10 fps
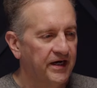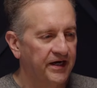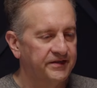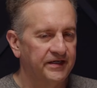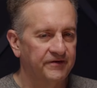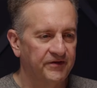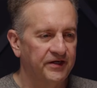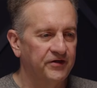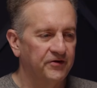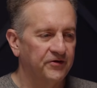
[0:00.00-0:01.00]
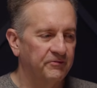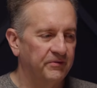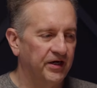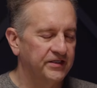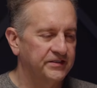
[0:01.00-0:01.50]
I think if they go to their
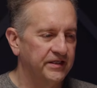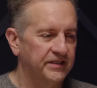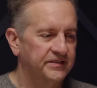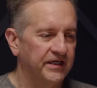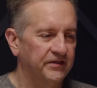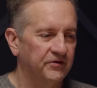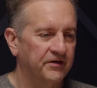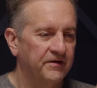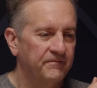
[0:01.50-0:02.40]
boss and they say, look,